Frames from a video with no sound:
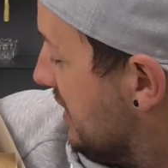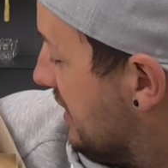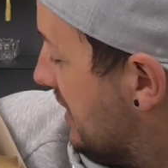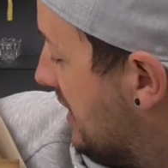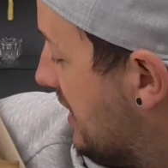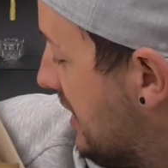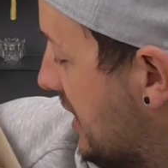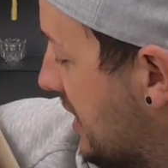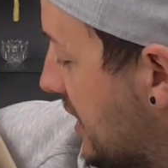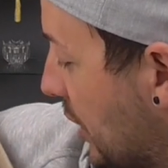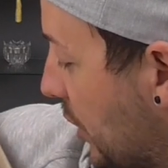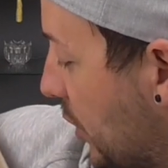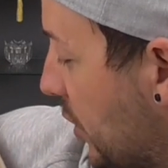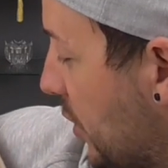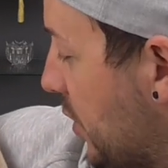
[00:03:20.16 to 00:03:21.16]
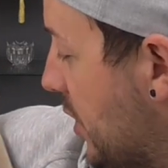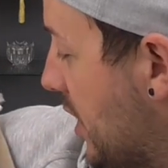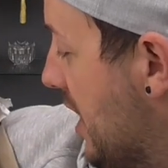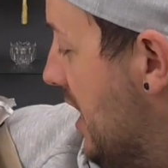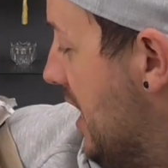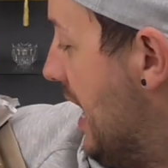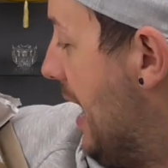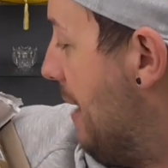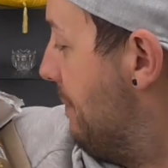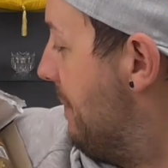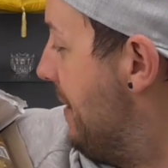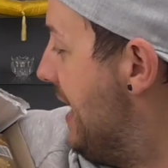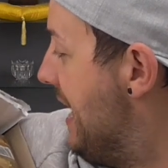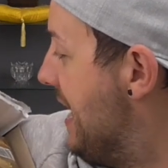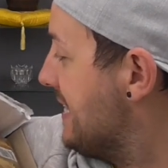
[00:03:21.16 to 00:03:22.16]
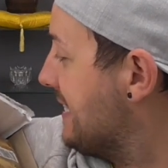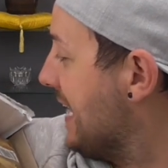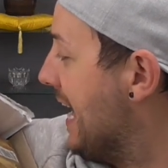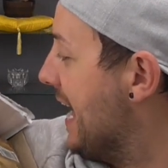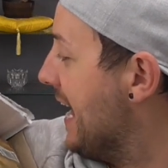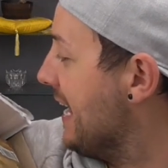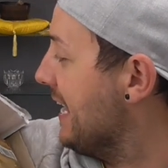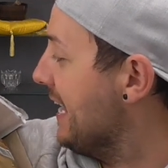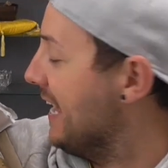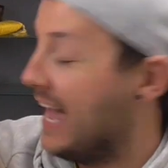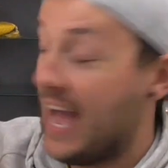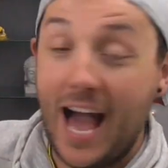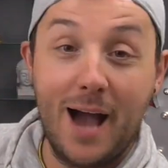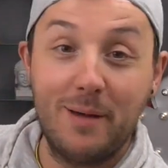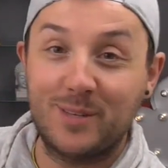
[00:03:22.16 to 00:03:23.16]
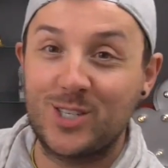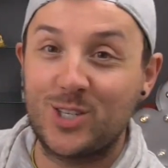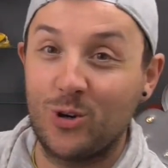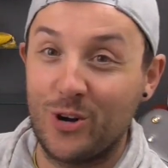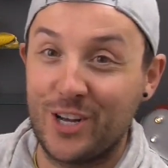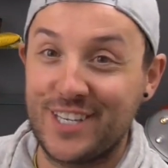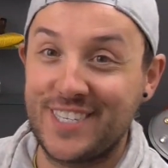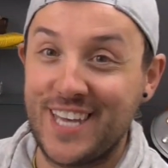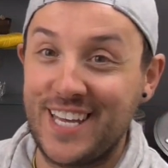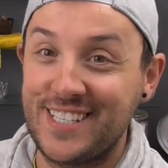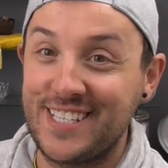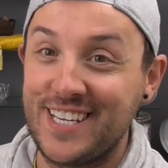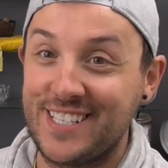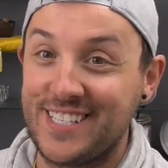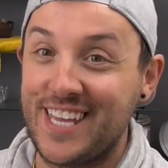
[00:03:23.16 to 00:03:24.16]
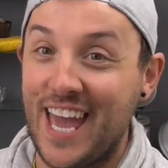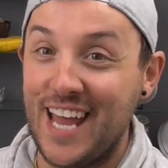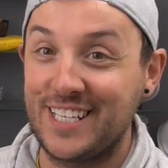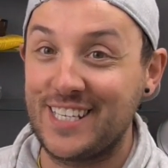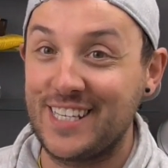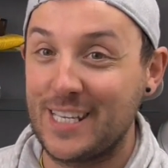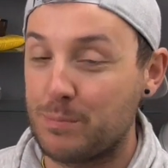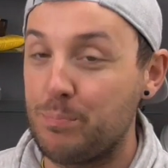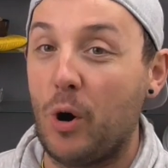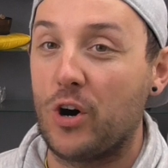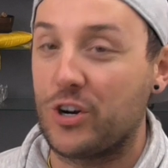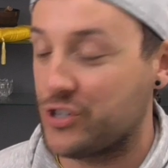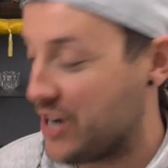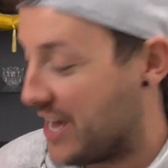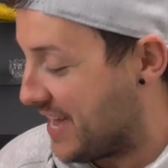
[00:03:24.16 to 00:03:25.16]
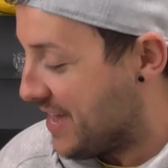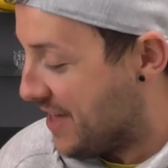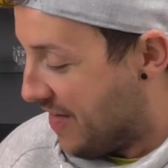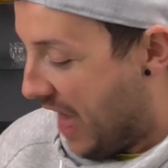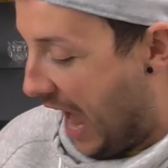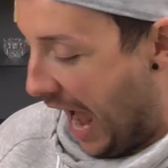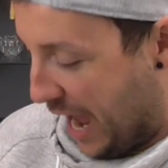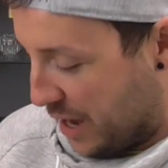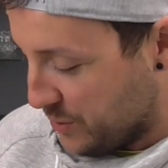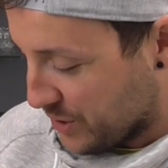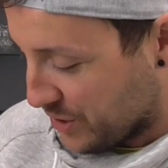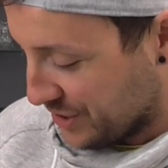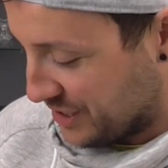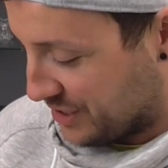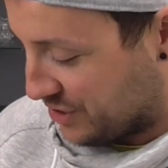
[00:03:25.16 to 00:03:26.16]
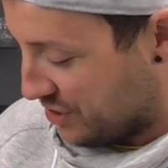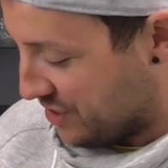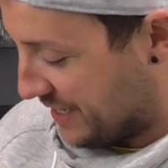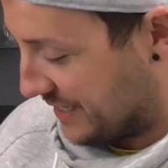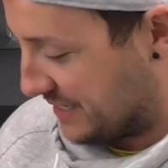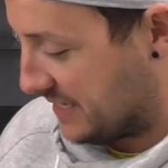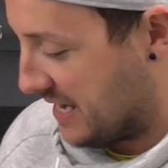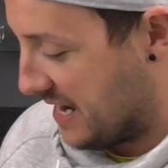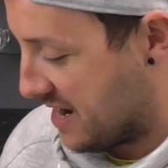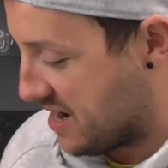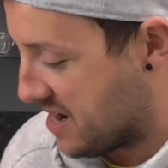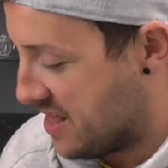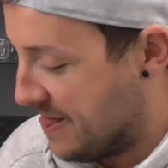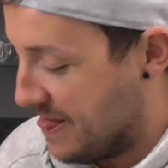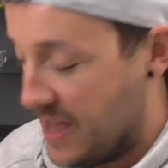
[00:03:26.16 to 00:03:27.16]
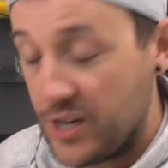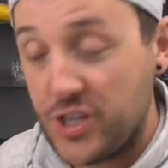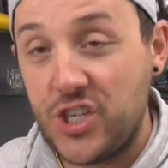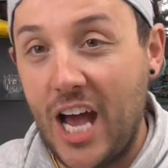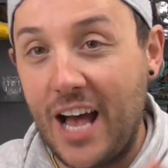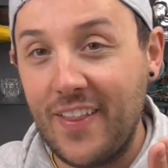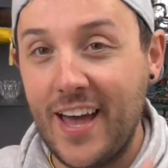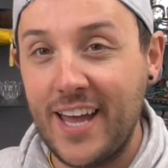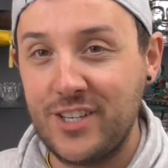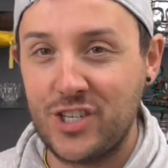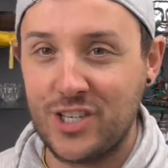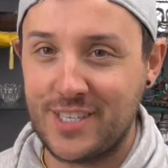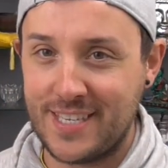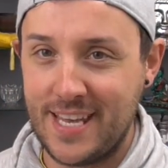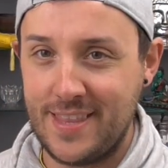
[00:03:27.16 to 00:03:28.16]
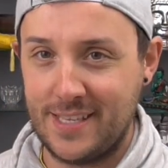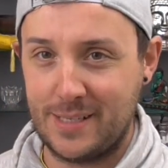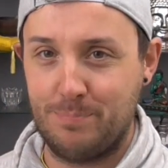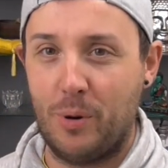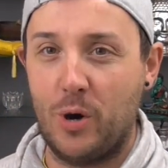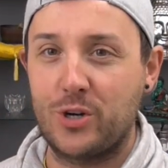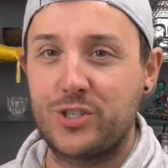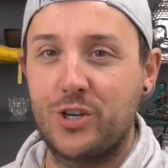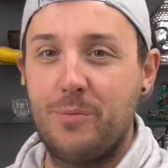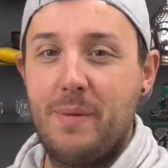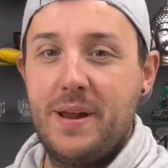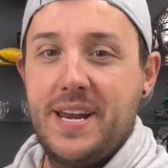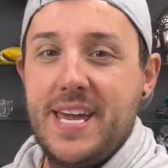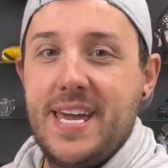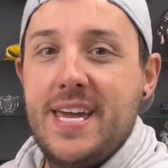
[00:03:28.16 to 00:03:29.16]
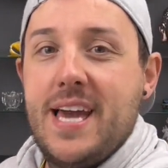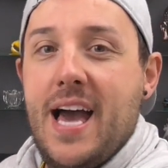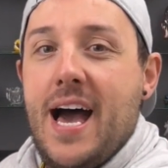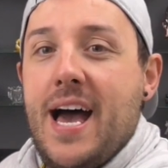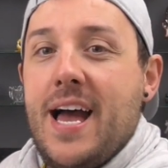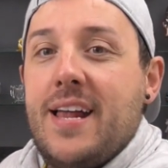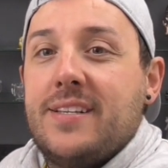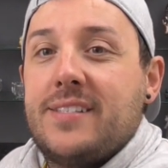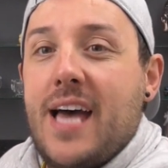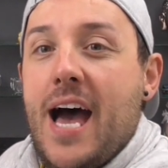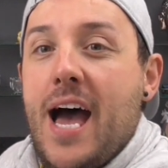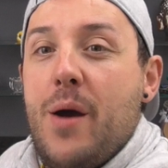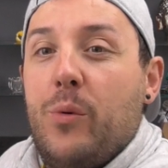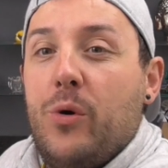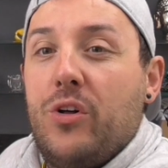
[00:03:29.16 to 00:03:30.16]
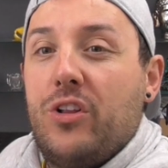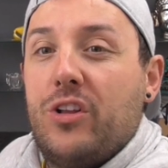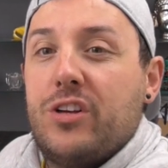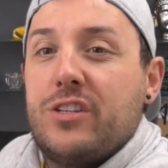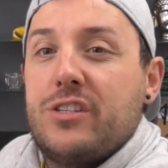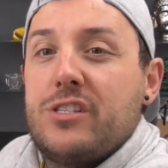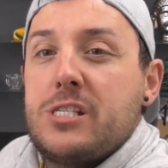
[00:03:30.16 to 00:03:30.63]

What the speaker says: so amazing. I'm so excited to get into this box. Right, how are we going to do this here? Shall I just sit this box on my knee and I will